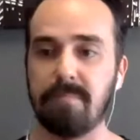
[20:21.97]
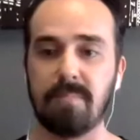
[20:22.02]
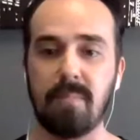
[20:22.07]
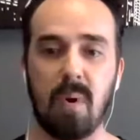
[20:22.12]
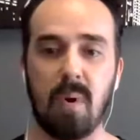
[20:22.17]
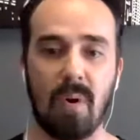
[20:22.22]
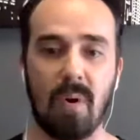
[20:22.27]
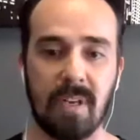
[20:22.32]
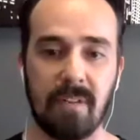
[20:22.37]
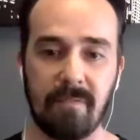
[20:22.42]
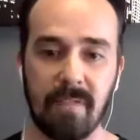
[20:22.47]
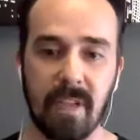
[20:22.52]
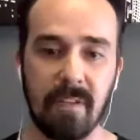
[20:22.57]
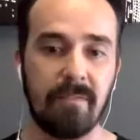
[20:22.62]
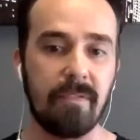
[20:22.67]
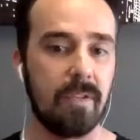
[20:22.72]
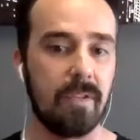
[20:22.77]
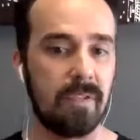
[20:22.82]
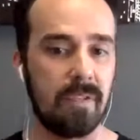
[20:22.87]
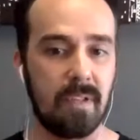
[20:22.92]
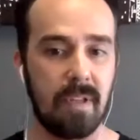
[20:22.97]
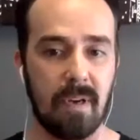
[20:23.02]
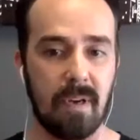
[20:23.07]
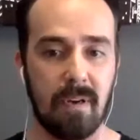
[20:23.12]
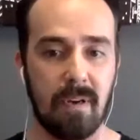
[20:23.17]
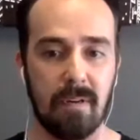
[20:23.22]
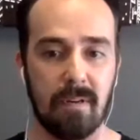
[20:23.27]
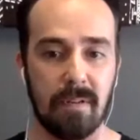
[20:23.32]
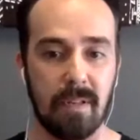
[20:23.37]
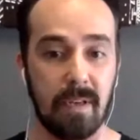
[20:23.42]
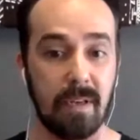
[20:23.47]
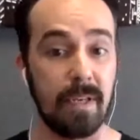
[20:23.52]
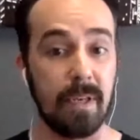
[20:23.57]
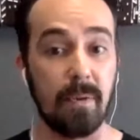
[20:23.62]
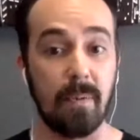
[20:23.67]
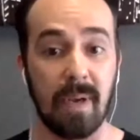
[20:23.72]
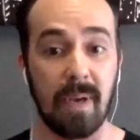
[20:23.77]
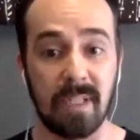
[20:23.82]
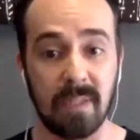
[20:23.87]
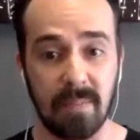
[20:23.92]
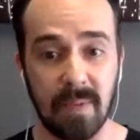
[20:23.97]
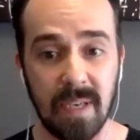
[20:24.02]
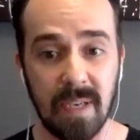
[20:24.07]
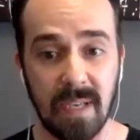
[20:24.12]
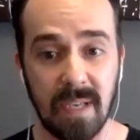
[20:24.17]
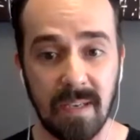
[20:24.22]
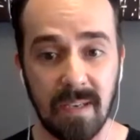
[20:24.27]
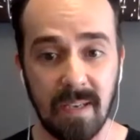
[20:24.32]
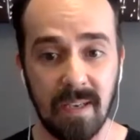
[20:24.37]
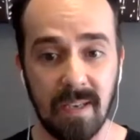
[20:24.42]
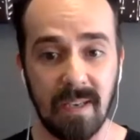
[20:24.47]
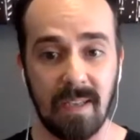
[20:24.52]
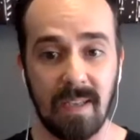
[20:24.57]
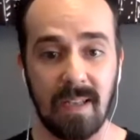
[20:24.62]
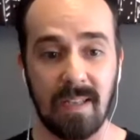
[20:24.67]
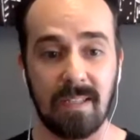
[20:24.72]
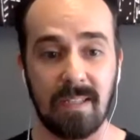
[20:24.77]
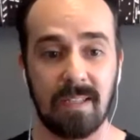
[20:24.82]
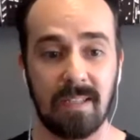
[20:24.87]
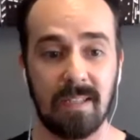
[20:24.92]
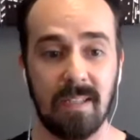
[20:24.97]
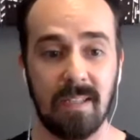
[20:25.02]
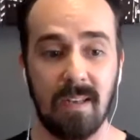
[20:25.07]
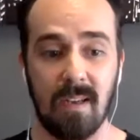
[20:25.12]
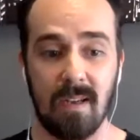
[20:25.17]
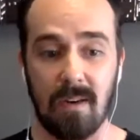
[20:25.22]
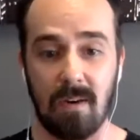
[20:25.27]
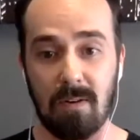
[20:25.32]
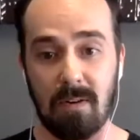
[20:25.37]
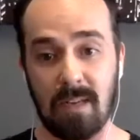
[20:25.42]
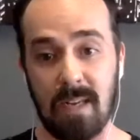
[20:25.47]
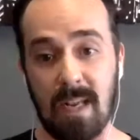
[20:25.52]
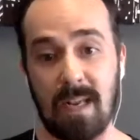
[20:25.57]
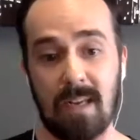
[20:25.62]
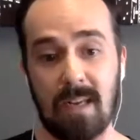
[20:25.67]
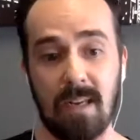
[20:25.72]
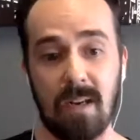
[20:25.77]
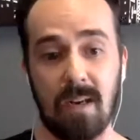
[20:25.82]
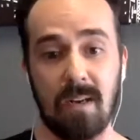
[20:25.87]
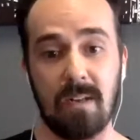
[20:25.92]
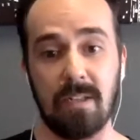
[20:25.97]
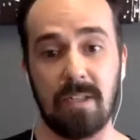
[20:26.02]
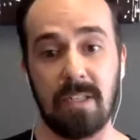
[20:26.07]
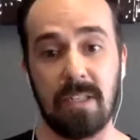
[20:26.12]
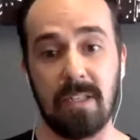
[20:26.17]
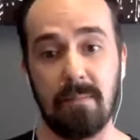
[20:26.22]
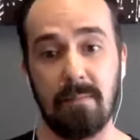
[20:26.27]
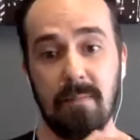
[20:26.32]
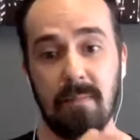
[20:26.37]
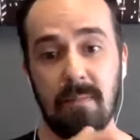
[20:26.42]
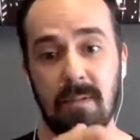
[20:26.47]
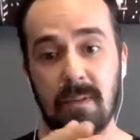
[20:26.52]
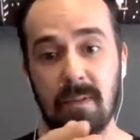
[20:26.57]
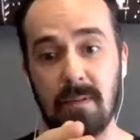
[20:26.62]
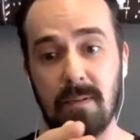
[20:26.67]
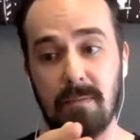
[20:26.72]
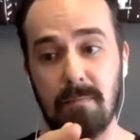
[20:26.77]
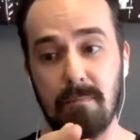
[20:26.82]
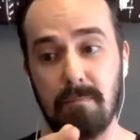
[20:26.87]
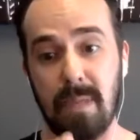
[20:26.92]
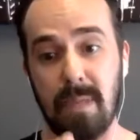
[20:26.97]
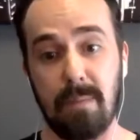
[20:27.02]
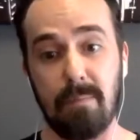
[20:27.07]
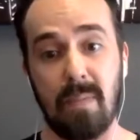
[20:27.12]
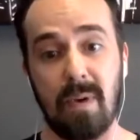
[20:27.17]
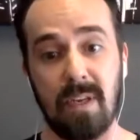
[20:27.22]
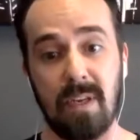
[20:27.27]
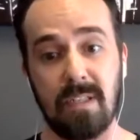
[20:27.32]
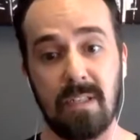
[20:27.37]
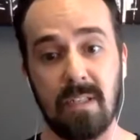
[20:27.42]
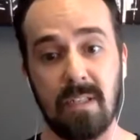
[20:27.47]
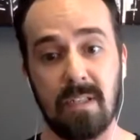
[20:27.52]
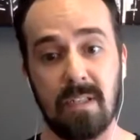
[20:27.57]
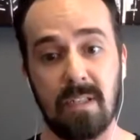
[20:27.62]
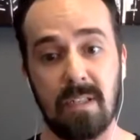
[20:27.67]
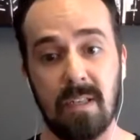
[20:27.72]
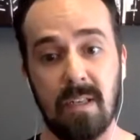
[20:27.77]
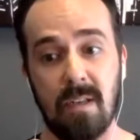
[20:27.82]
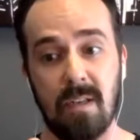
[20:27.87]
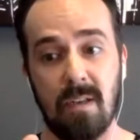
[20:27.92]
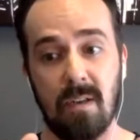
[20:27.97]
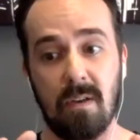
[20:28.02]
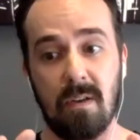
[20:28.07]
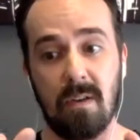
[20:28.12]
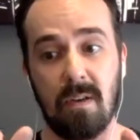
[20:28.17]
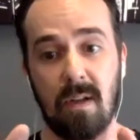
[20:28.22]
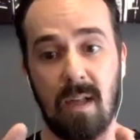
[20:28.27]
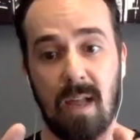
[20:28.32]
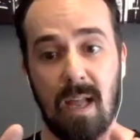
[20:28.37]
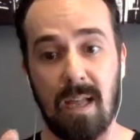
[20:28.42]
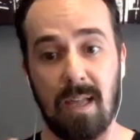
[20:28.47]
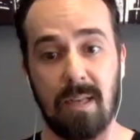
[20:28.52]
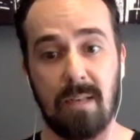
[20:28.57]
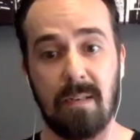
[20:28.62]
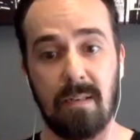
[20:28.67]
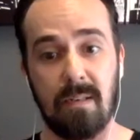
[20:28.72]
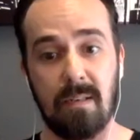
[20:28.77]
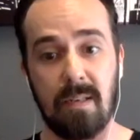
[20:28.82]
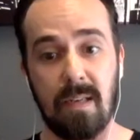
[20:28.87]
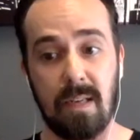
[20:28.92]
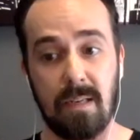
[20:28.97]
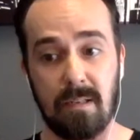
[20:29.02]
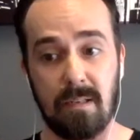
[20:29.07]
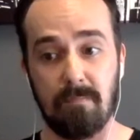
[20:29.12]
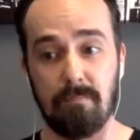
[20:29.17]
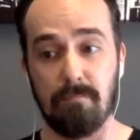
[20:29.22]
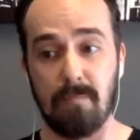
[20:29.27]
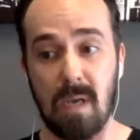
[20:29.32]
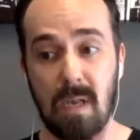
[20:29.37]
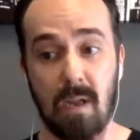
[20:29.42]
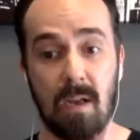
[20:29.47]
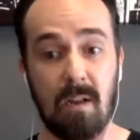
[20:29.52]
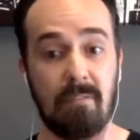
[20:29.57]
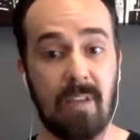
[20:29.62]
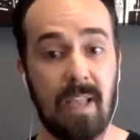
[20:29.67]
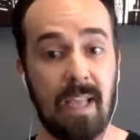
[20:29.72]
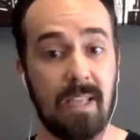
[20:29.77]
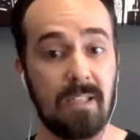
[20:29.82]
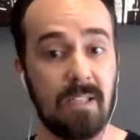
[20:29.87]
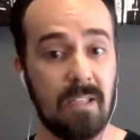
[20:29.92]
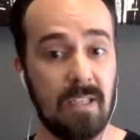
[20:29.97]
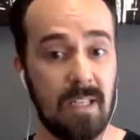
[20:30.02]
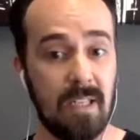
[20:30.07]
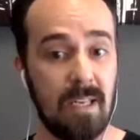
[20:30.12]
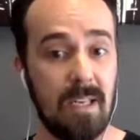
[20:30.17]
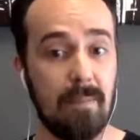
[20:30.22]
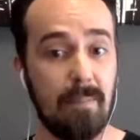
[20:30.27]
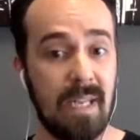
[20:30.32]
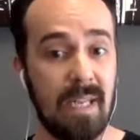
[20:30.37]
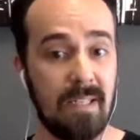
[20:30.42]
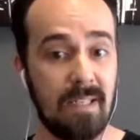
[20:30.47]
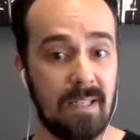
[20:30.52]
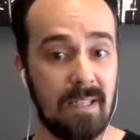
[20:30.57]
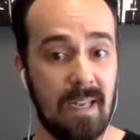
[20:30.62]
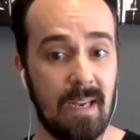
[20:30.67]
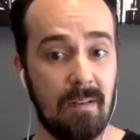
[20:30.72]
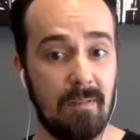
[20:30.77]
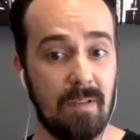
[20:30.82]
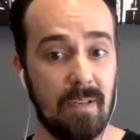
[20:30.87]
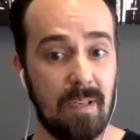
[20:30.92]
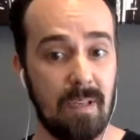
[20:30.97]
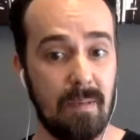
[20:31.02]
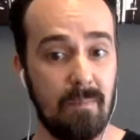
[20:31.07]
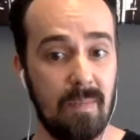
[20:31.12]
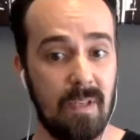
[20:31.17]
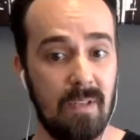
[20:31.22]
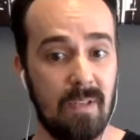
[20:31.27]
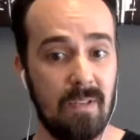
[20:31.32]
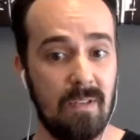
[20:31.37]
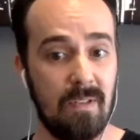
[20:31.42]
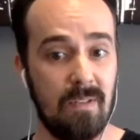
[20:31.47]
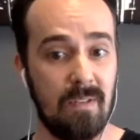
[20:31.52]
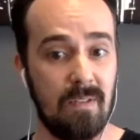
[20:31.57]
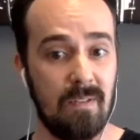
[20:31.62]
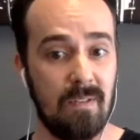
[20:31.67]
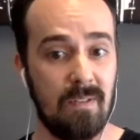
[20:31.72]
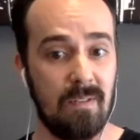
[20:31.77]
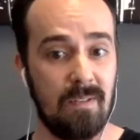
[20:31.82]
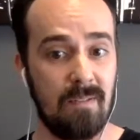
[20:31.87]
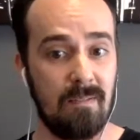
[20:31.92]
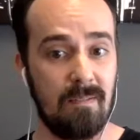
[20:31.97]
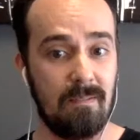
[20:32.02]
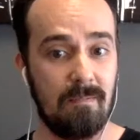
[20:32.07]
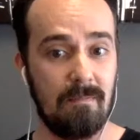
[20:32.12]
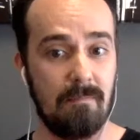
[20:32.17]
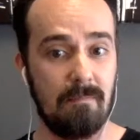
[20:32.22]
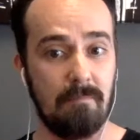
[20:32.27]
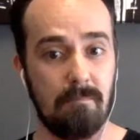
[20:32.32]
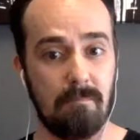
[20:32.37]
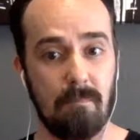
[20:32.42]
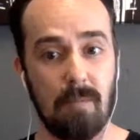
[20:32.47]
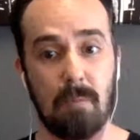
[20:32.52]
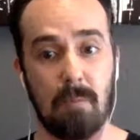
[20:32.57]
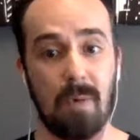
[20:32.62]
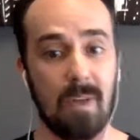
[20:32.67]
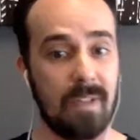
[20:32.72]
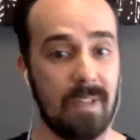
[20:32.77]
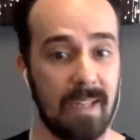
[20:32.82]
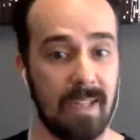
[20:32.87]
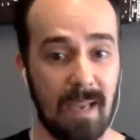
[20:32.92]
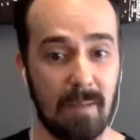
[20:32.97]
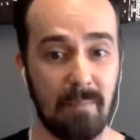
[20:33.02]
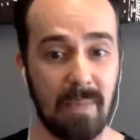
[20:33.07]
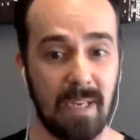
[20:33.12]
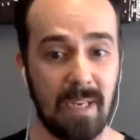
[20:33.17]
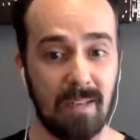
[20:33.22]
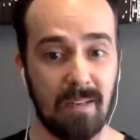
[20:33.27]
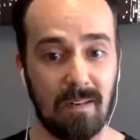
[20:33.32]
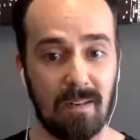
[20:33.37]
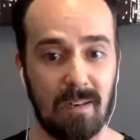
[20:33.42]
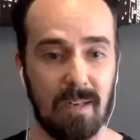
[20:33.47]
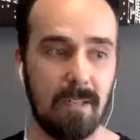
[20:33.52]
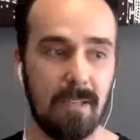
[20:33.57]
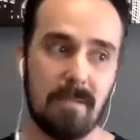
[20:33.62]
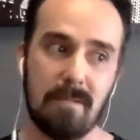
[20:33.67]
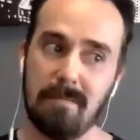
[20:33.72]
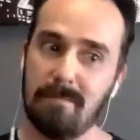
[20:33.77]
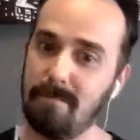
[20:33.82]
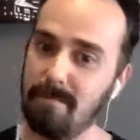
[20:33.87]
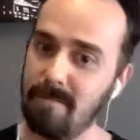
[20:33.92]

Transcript: point of difference, their USP. It's our technology minimizes and in a lot of cases eliminates downtime. And what did that mean to the clients?